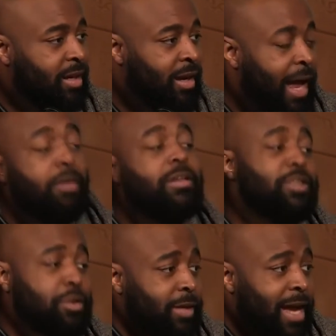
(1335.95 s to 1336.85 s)
And how
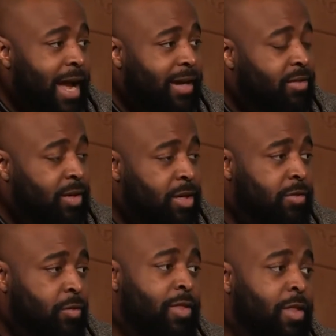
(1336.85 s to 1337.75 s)
did you react
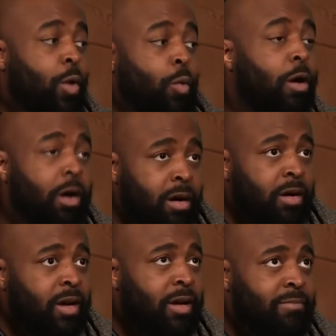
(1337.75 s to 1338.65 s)
when there
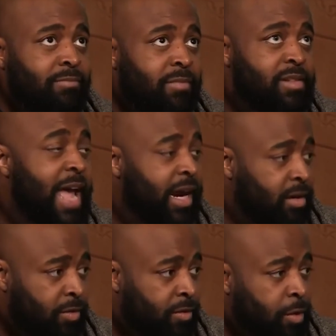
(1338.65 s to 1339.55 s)
were
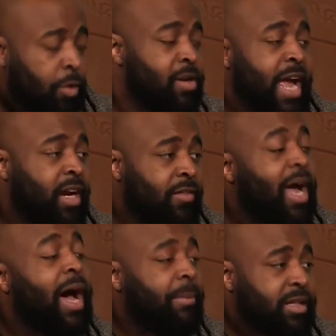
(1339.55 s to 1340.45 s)
negative review or negative comments?